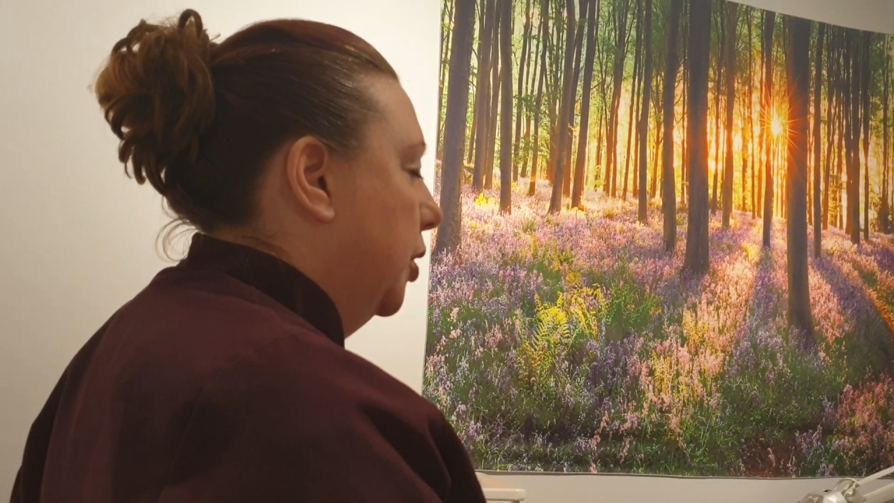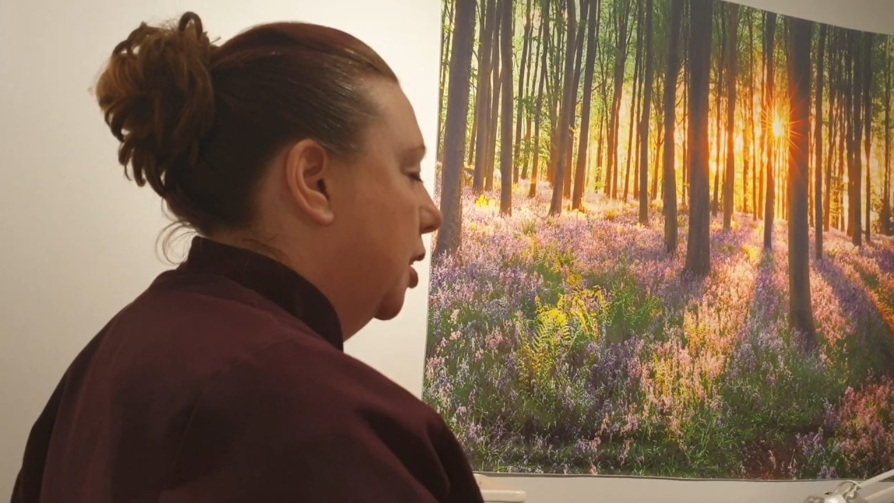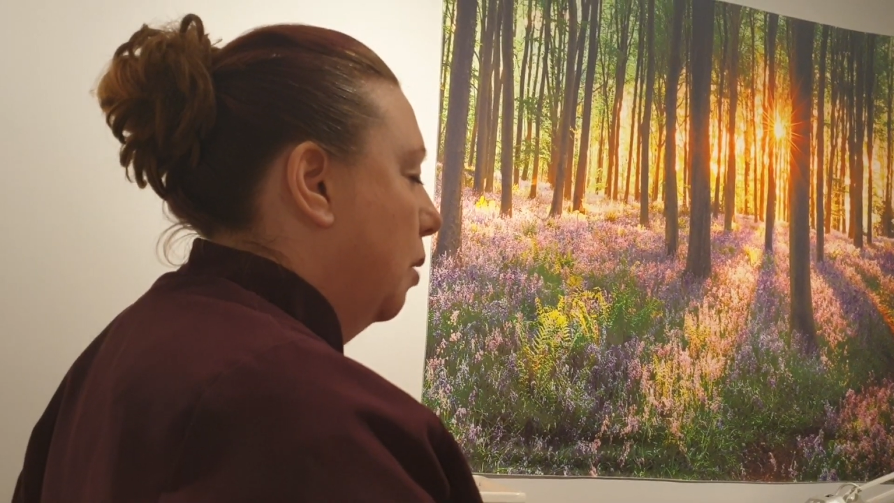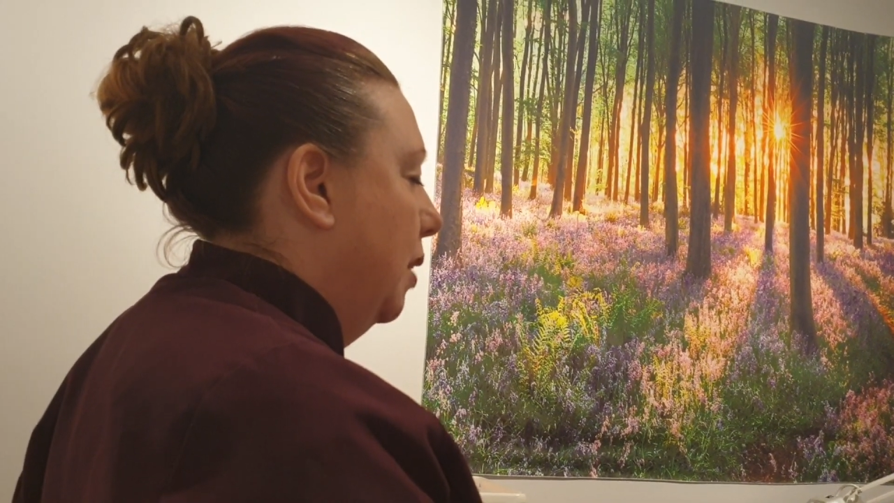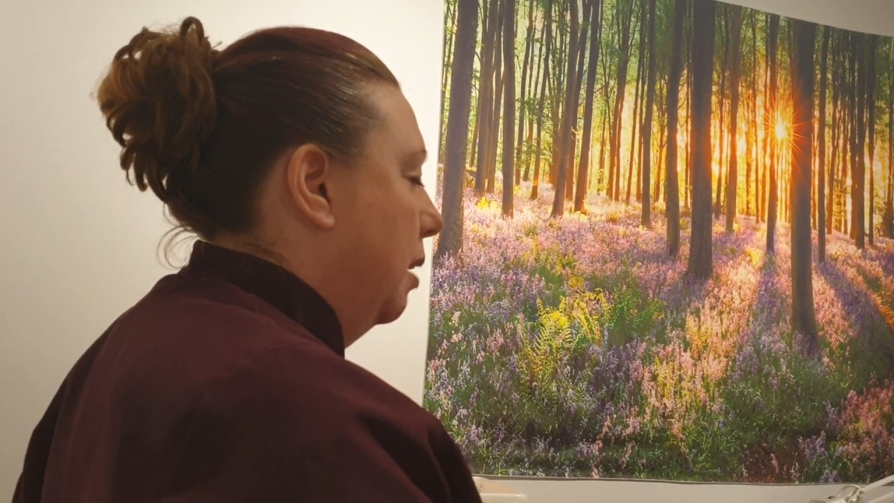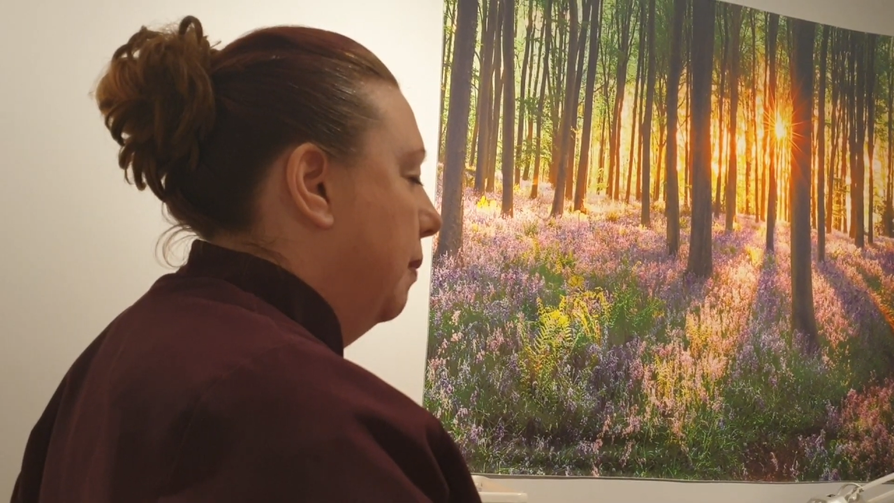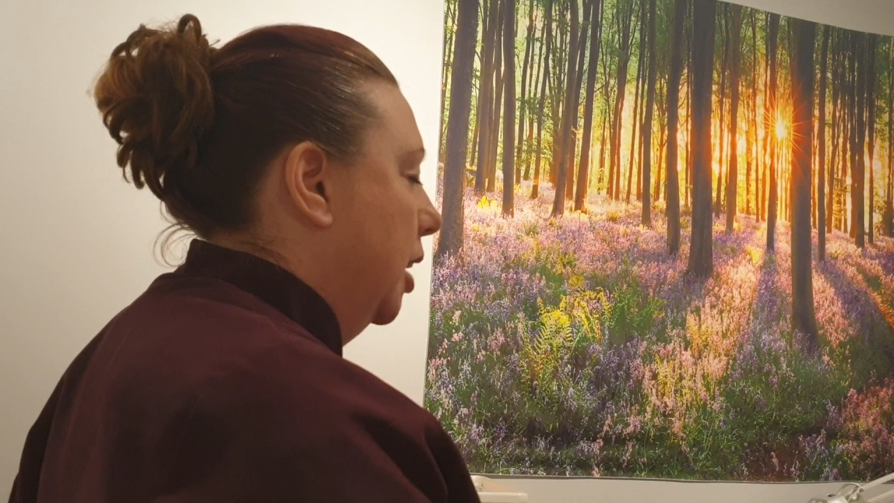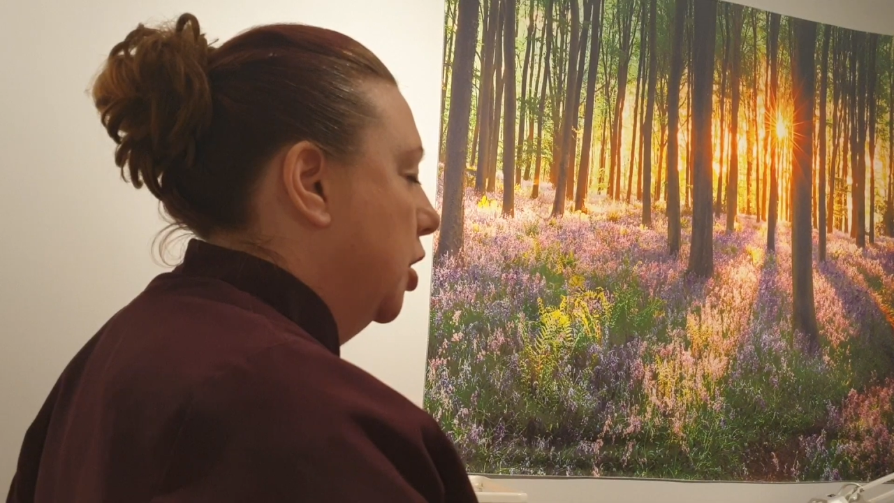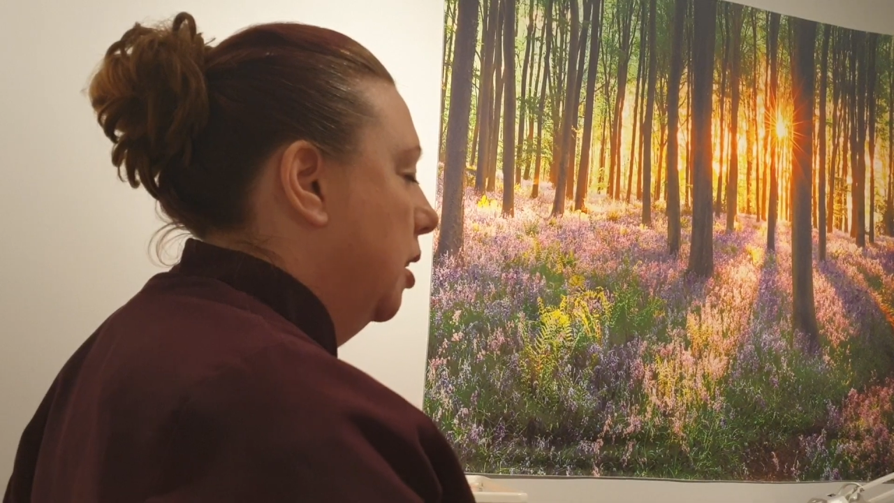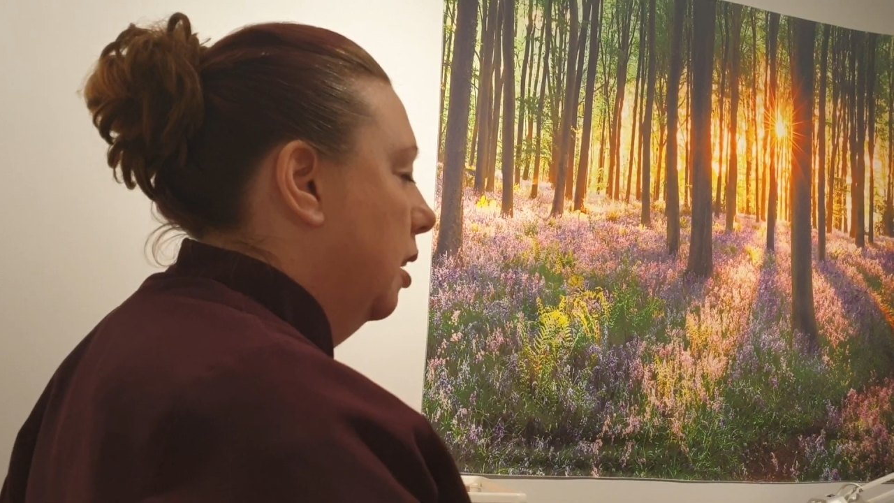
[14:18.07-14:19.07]
so we
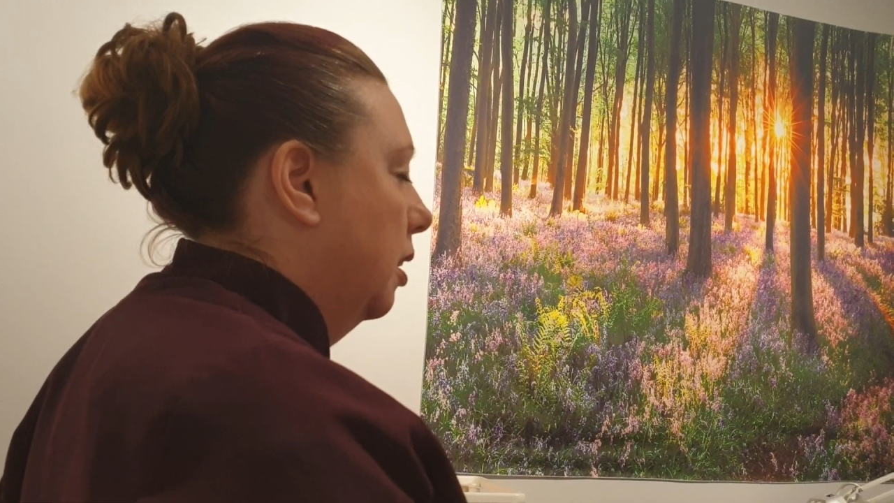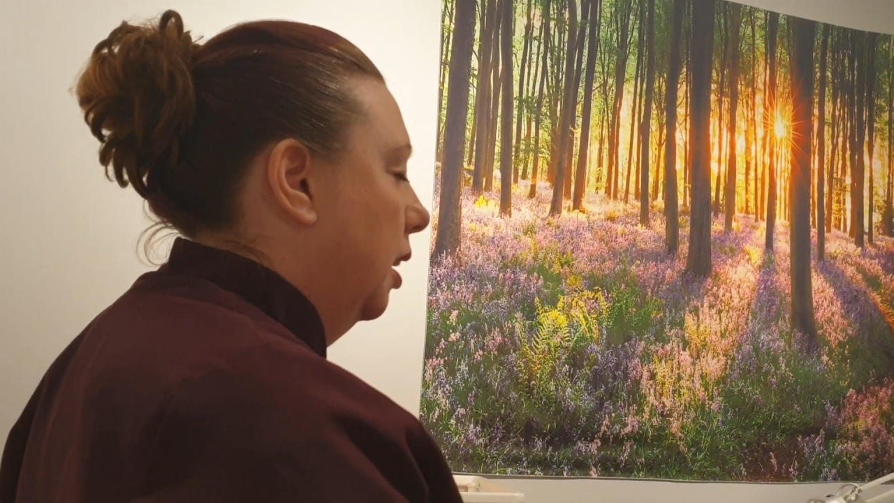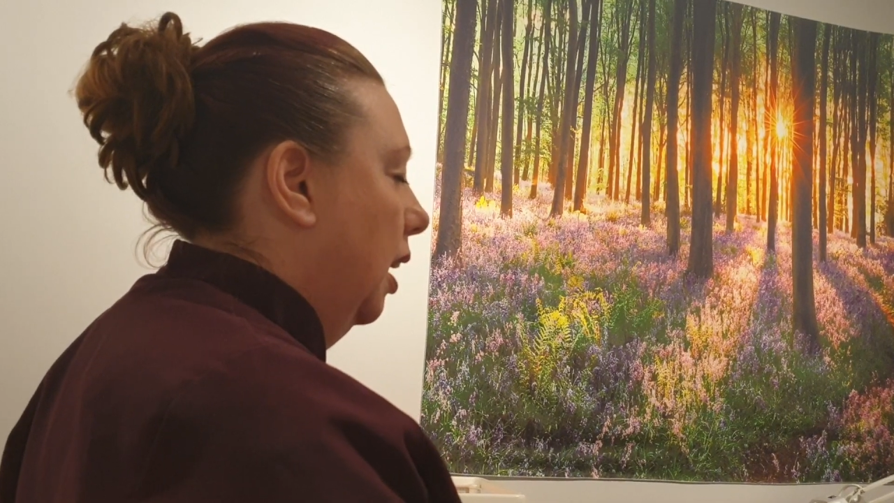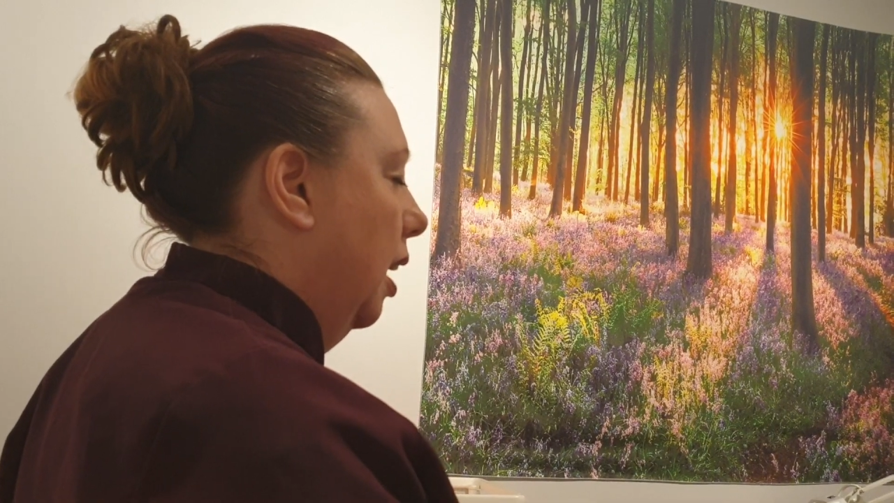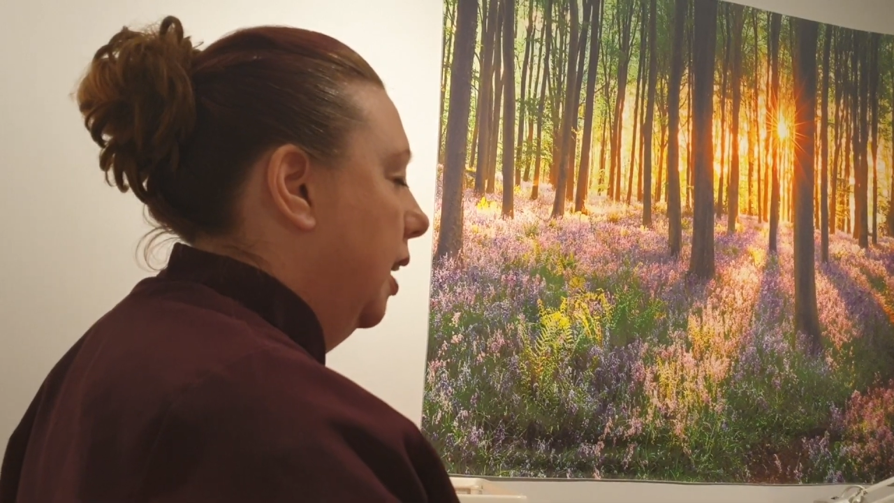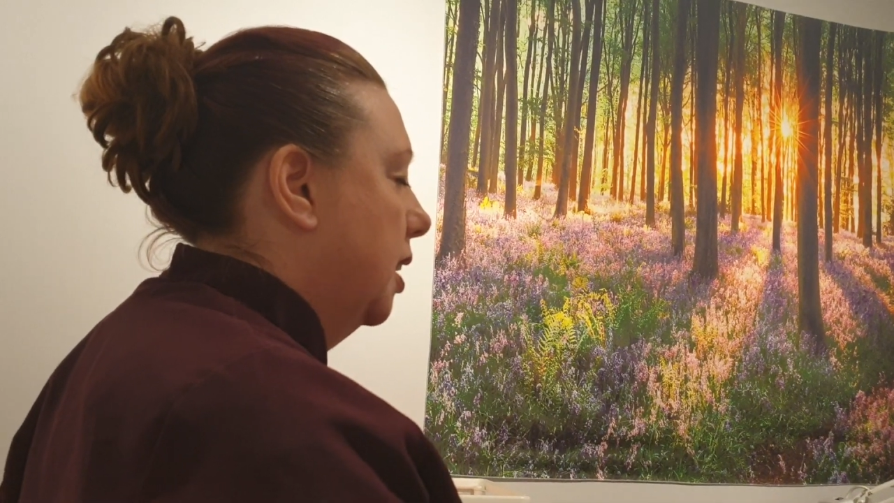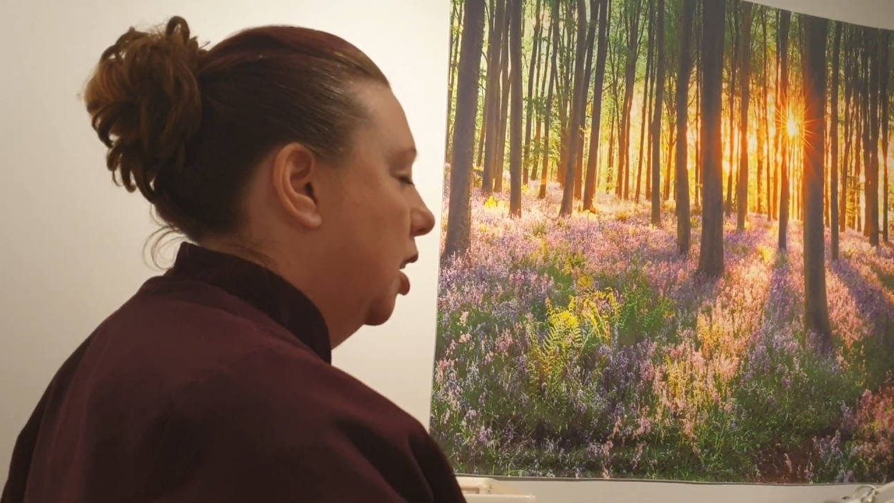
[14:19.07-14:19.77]
imagine the light